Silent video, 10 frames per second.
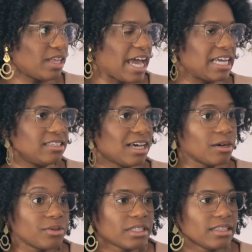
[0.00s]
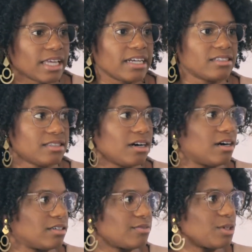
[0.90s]
Mm. And I really liked the
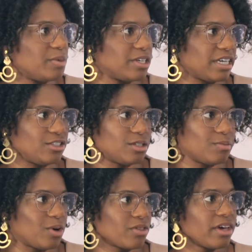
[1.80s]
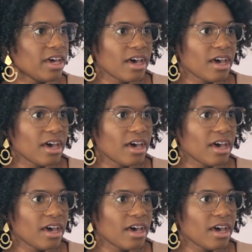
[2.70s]
art of communication, both